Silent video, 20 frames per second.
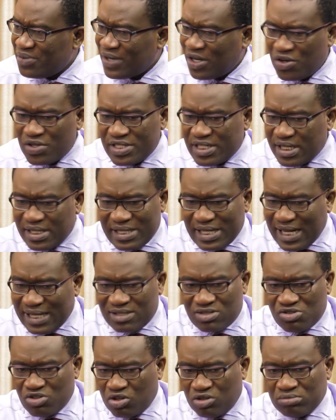are not saying that,
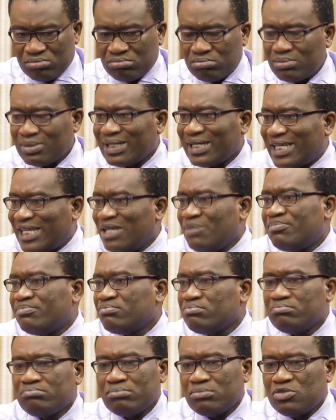keep
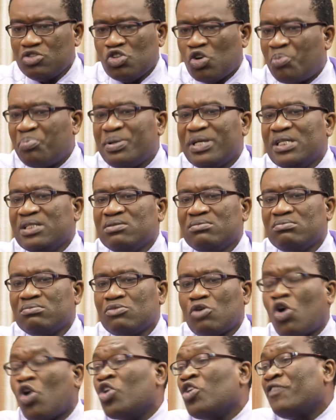your PIN
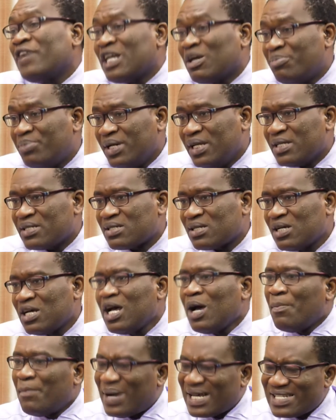all over the place.
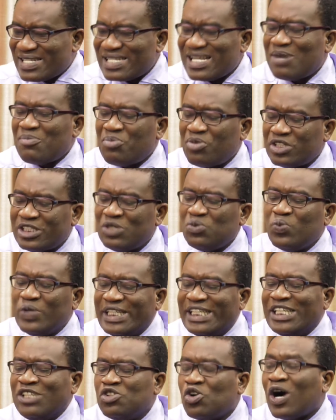But somebody
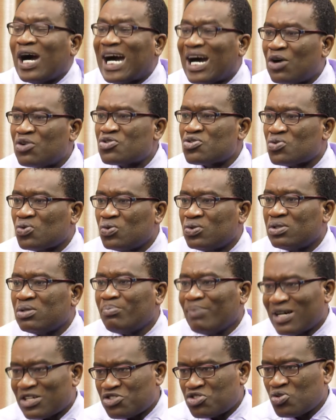within your household
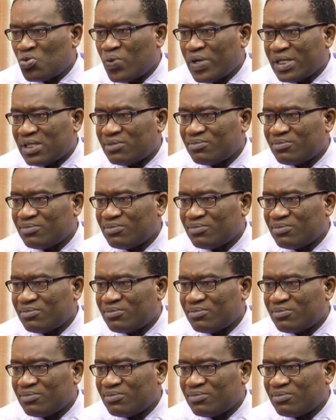must know it.